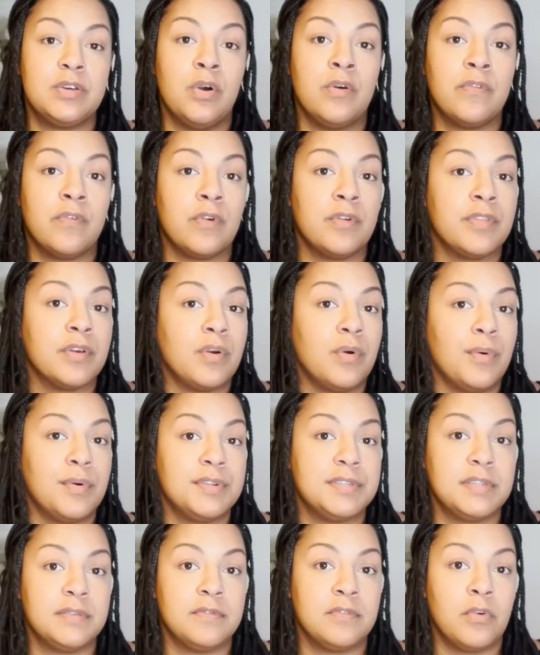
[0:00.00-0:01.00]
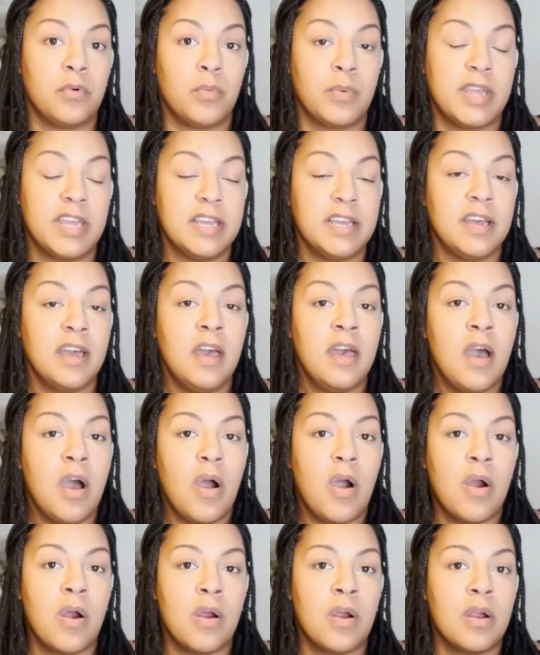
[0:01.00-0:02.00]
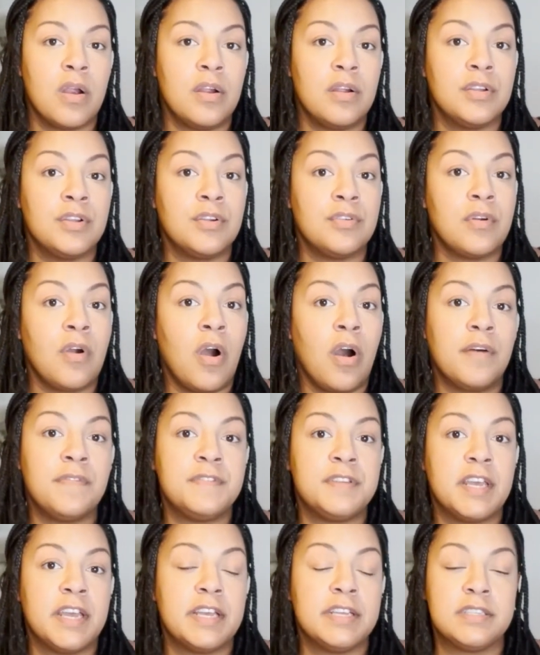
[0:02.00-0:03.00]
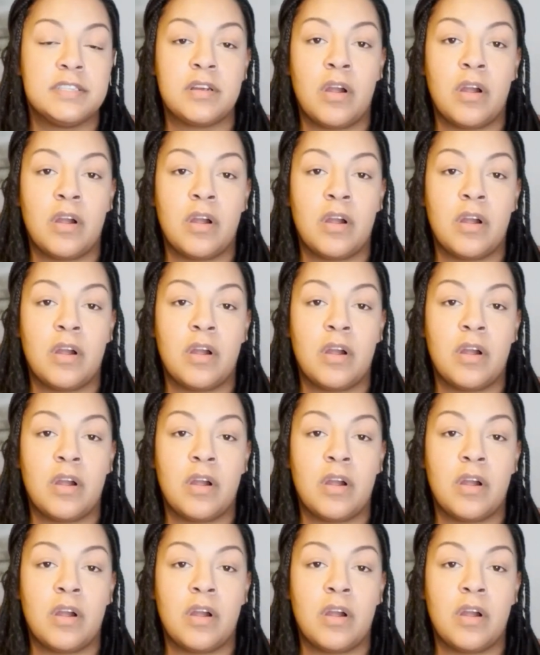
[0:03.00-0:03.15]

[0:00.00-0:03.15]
over the course of a week are your off days.